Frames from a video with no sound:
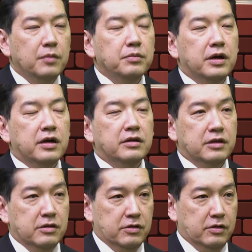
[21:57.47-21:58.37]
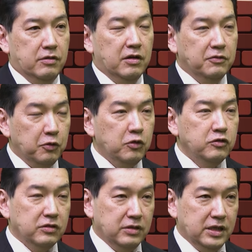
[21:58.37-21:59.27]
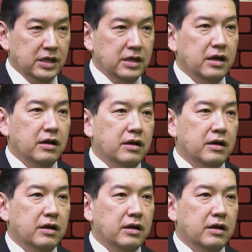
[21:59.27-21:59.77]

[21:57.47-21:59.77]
But, unfortunately,